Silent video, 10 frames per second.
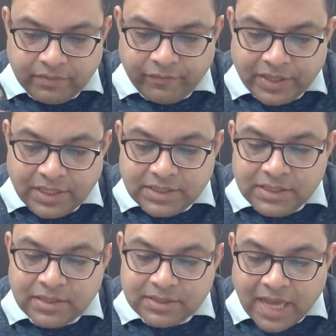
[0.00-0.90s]
when they
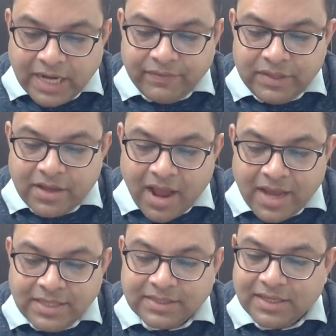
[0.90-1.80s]
see a sight with their
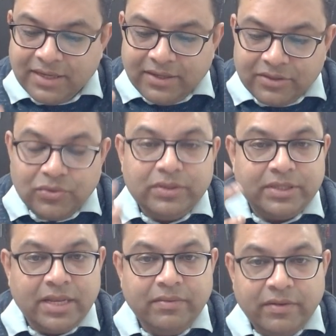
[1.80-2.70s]
eyes, so
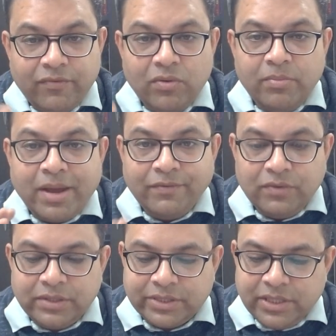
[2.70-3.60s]
then they follow
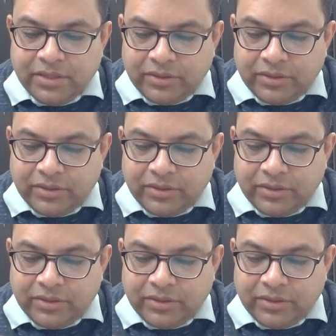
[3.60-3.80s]
mindfulness.